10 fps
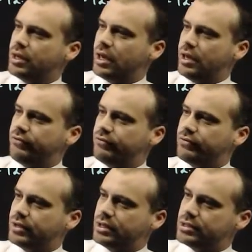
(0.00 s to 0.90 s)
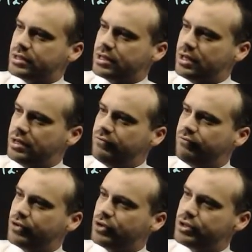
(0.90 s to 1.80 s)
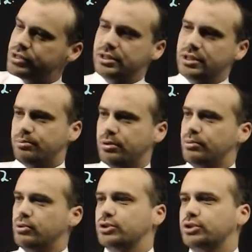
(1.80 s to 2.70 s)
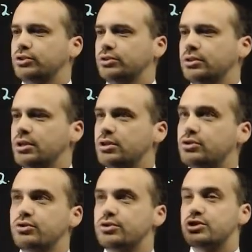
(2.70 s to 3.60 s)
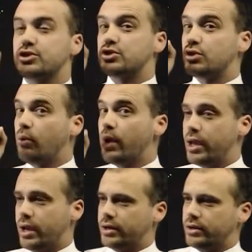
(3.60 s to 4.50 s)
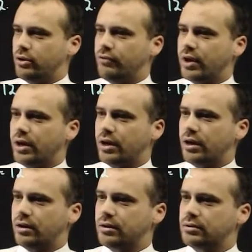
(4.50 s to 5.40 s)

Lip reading: F is inversely proportional to the square of r.